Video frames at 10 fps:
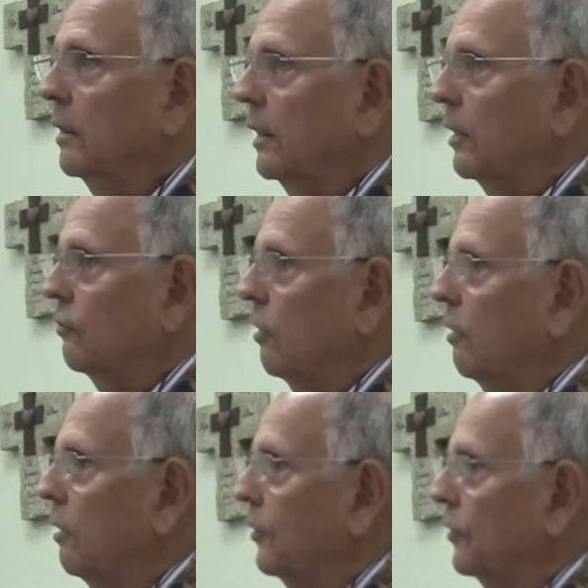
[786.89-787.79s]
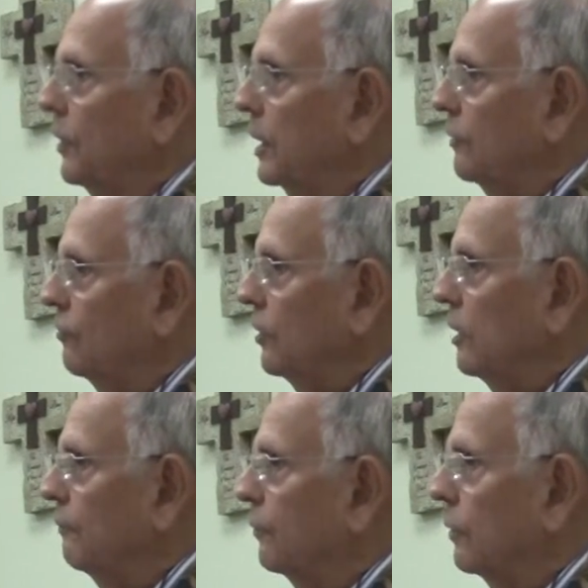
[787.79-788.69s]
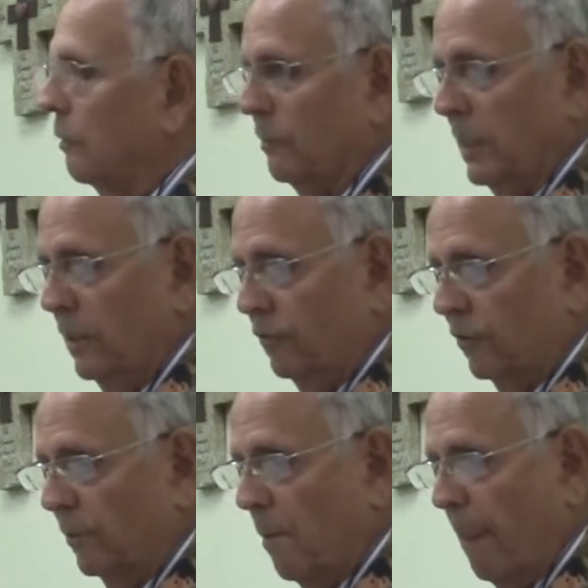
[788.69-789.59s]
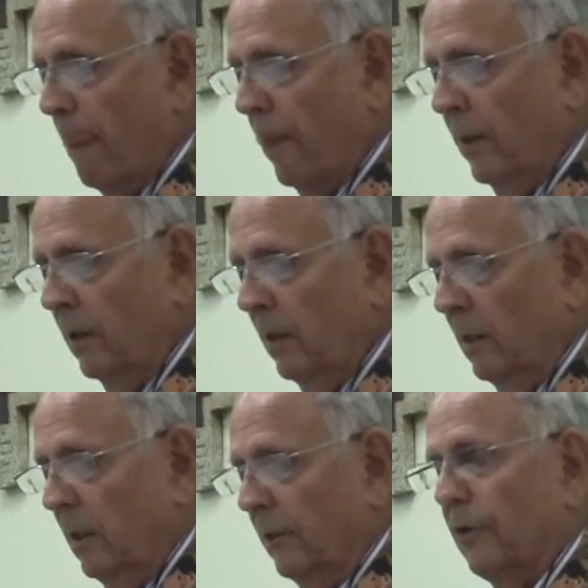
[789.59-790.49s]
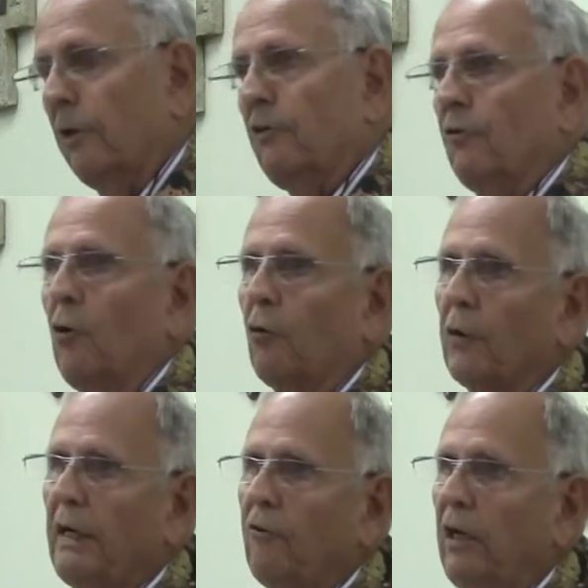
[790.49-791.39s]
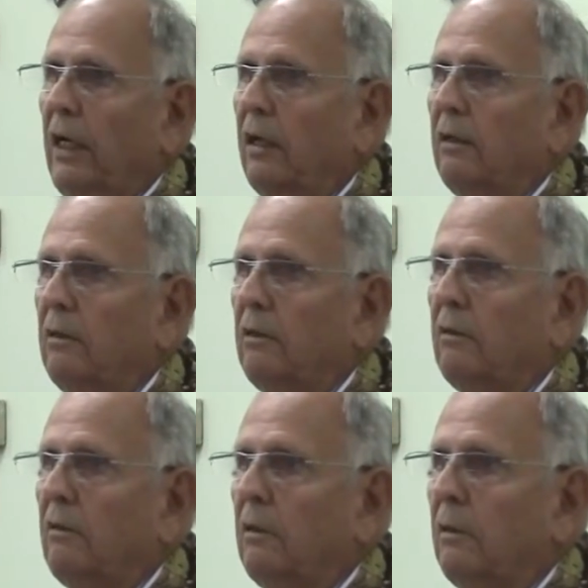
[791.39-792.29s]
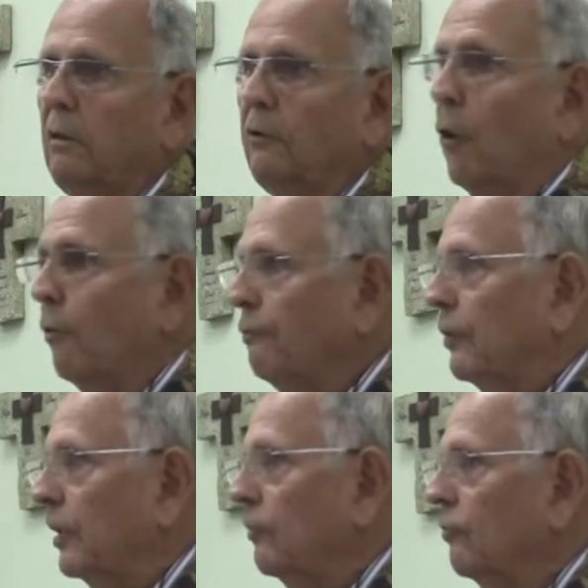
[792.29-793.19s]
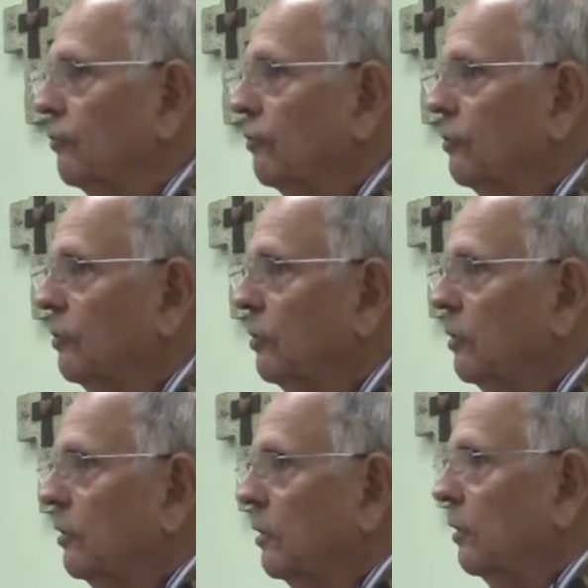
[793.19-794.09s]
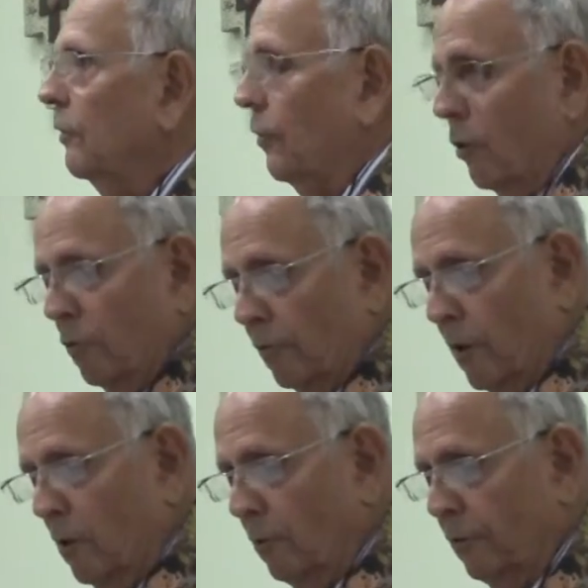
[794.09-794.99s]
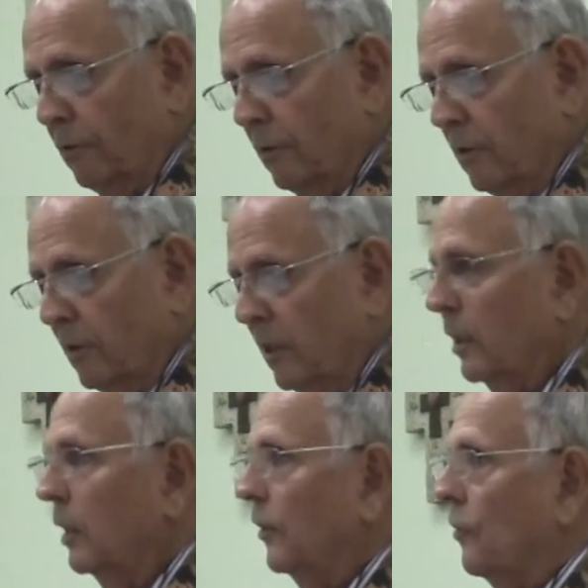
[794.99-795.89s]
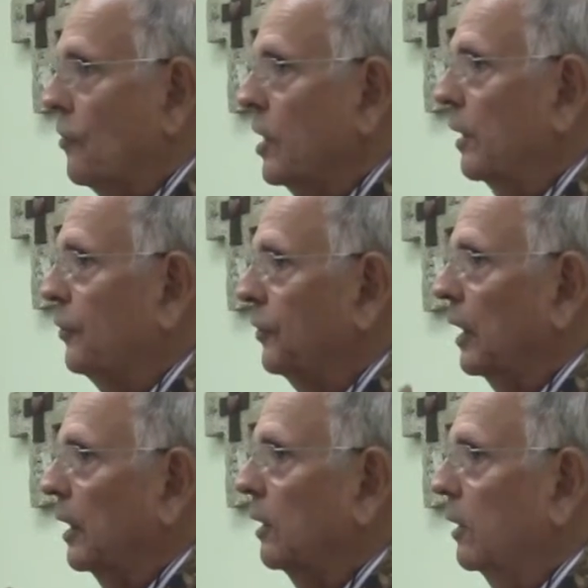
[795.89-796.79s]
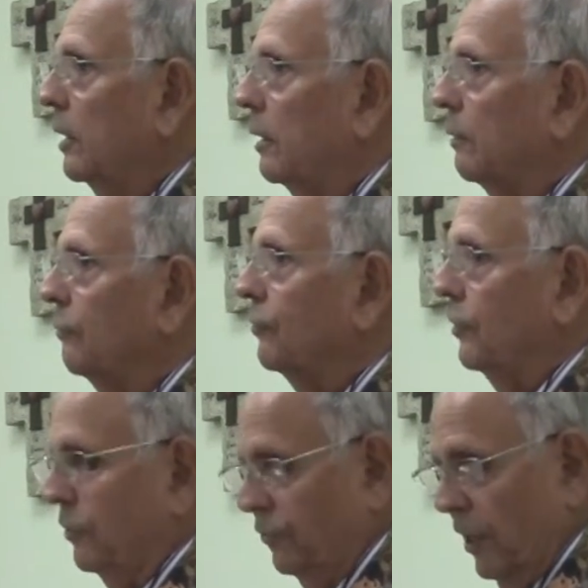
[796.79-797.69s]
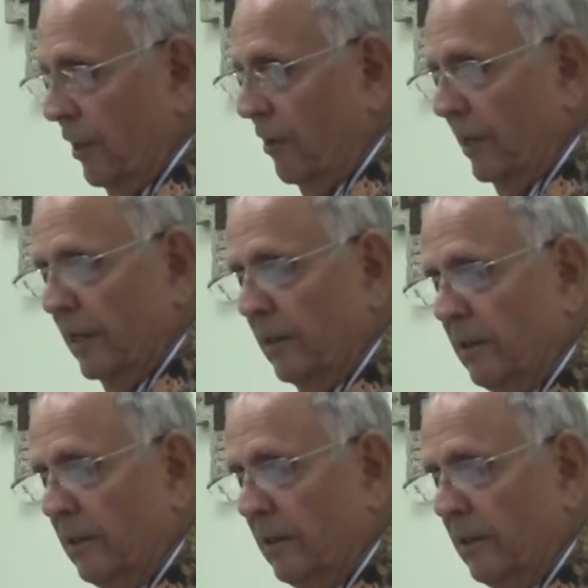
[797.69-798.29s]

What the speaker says: And it's called the Dead Sea for a reason. There is no greenery, no fish, no growth. Nothing lives in this area.